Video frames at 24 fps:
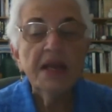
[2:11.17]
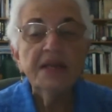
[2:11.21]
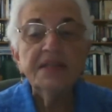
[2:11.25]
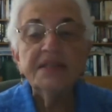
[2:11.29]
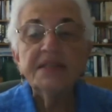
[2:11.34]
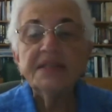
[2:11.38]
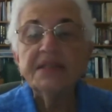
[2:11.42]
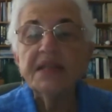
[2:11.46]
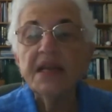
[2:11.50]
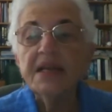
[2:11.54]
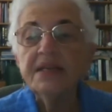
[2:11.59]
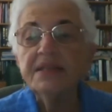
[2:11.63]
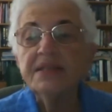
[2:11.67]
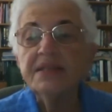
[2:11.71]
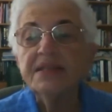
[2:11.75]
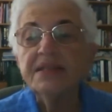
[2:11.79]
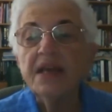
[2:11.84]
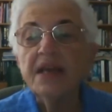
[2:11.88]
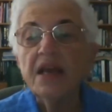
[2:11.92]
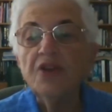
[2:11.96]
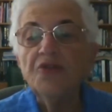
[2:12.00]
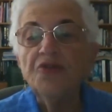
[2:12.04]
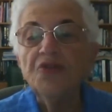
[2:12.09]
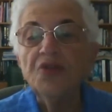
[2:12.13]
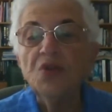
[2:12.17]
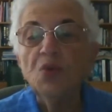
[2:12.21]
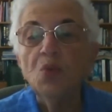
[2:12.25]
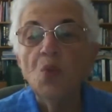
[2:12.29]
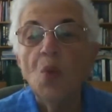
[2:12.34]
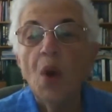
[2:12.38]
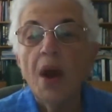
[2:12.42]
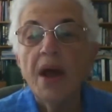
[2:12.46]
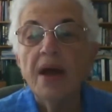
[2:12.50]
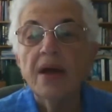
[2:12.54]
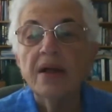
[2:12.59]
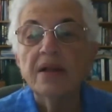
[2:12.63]
Stay safe and
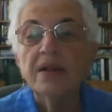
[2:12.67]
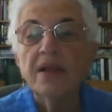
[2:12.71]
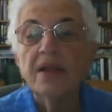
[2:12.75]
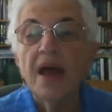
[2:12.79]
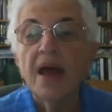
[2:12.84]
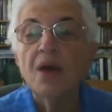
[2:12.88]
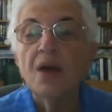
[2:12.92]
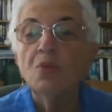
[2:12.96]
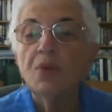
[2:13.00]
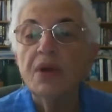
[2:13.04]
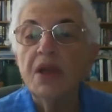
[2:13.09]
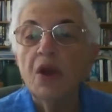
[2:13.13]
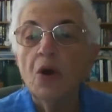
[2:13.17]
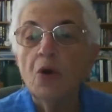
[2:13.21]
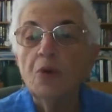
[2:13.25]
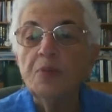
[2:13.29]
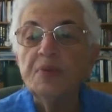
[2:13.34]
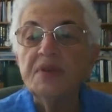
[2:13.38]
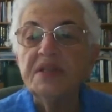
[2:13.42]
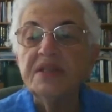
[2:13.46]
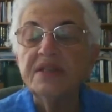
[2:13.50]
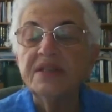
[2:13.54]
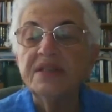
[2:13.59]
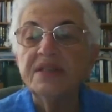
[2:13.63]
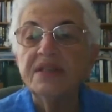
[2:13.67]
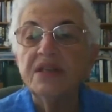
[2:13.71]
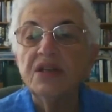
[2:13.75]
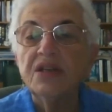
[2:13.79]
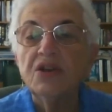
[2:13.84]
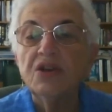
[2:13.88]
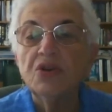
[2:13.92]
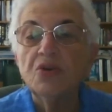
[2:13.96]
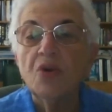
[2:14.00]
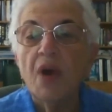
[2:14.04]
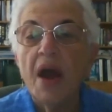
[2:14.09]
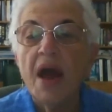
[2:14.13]
well, and we hope to see
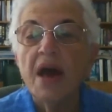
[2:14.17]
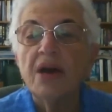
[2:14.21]
you